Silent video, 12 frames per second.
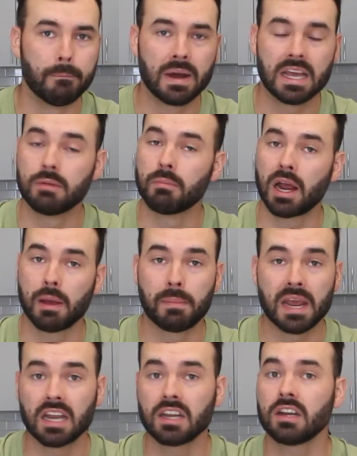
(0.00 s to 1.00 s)
in my
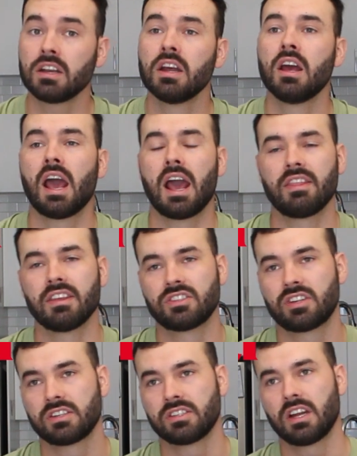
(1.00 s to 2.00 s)
opinion, and this
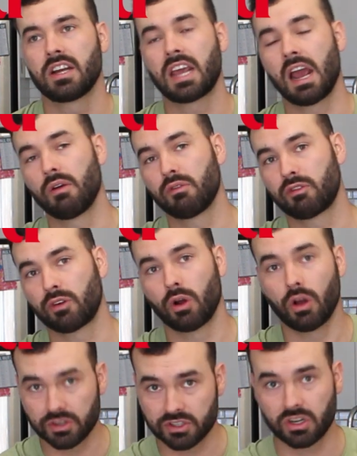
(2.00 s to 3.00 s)
doesn't account for
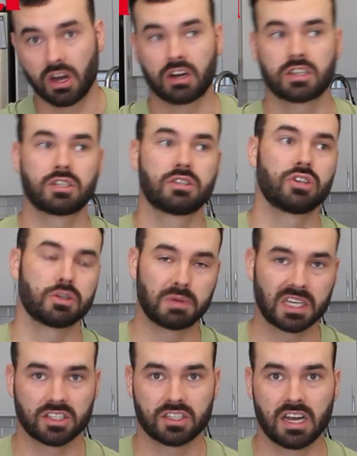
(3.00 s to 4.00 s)
all stocks. Just
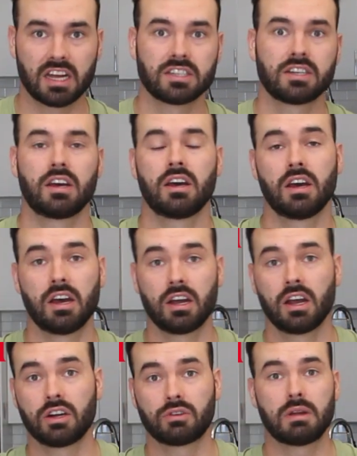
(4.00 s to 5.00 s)
because it has
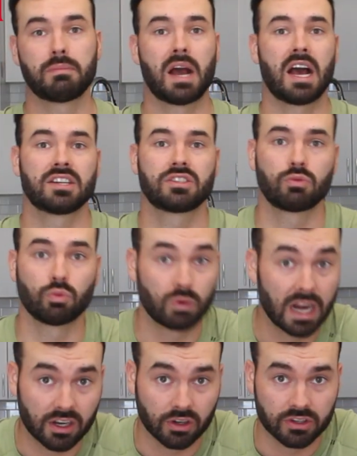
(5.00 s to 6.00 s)
a great past
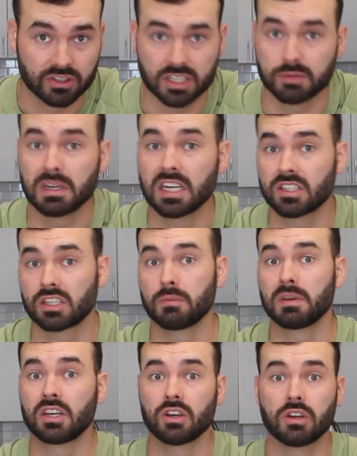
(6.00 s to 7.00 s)
record doesn't mean it's going
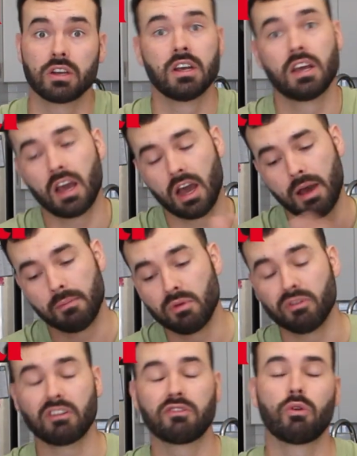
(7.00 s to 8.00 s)
to be good
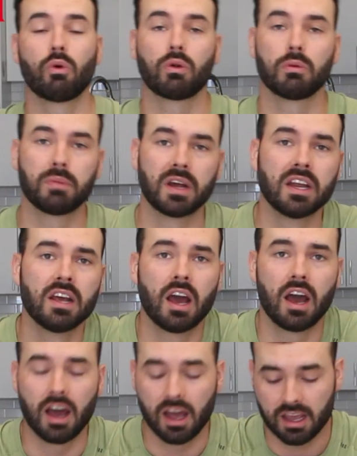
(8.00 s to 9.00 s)
moving forward, but
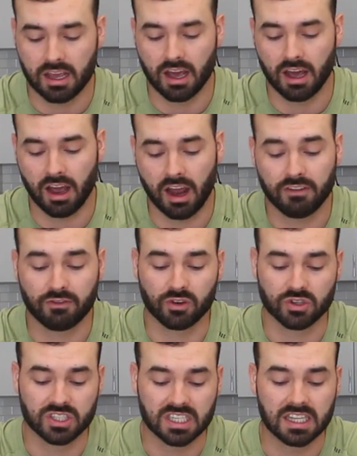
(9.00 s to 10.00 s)
I
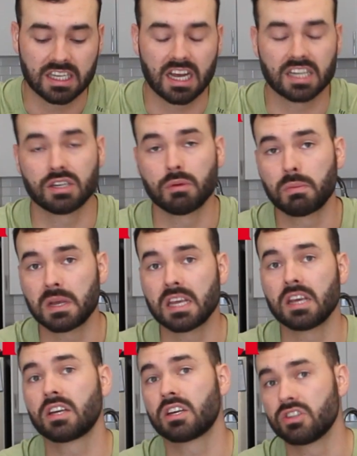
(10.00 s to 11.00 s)
foresee the
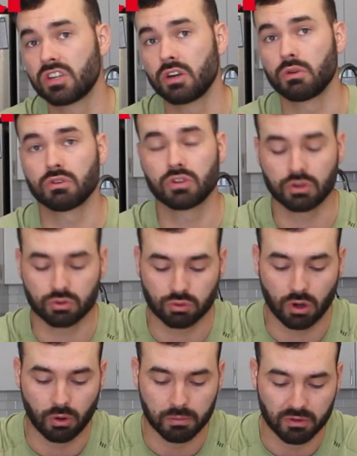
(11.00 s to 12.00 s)
S&P continuing to
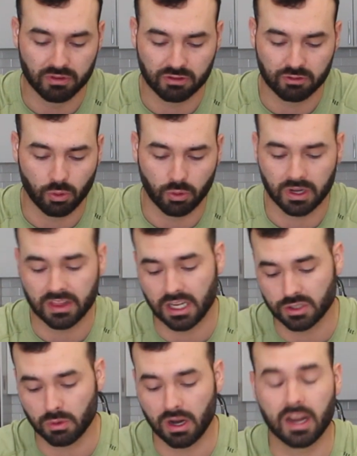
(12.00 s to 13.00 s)
grow moving forward, and
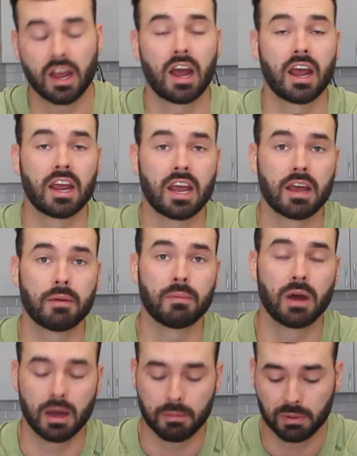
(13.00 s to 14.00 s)
that's why I am
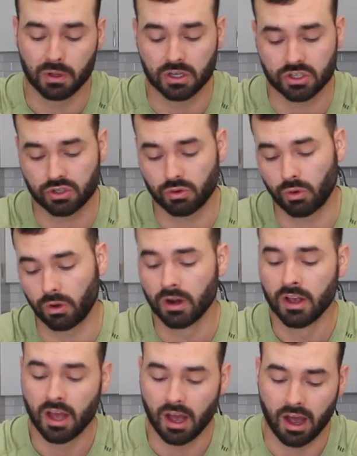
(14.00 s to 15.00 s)
bullish, or
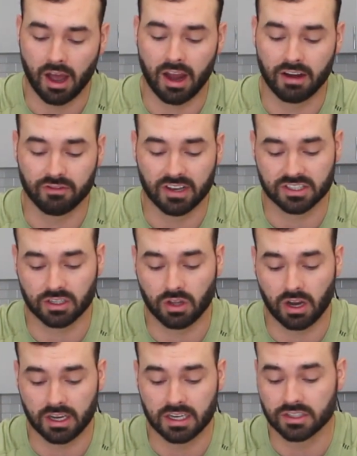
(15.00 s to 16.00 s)
I invest a
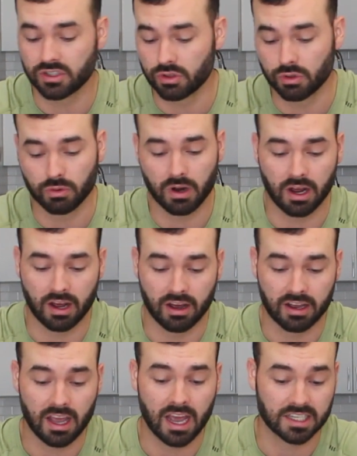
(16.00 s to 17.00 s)
lot into
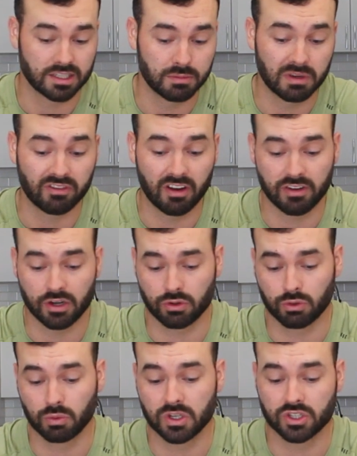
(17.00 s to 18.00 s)
S&P
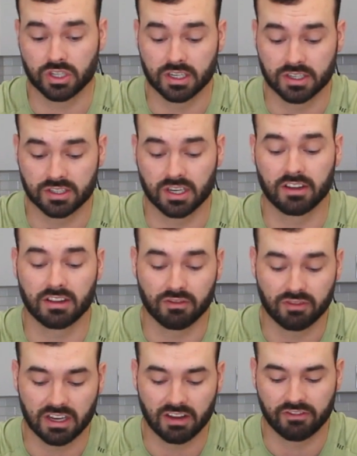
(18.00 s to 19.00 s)
500, which is the
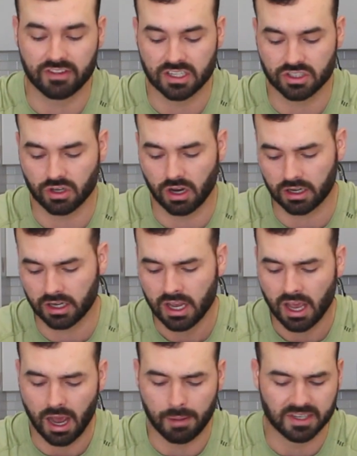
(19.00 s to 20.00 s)
VFV stock.
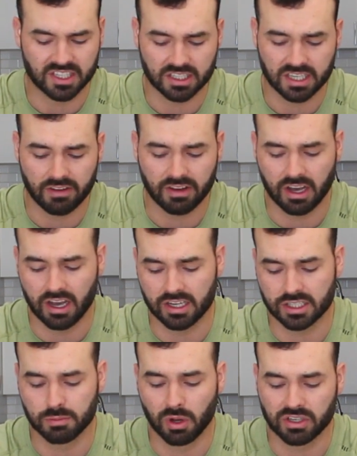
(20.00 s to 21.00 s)
It does have a
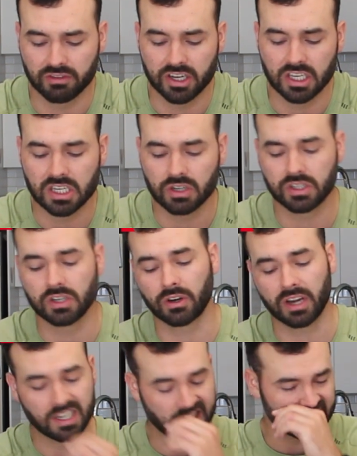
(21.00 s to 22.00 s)
small dividend yield here,
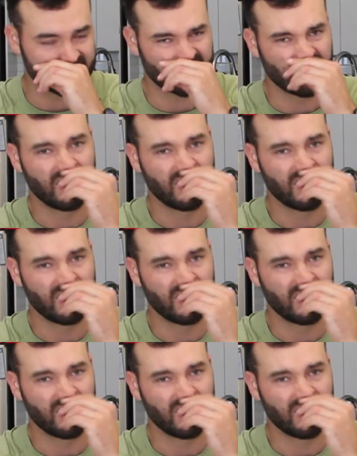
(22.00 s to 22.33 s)
and yes,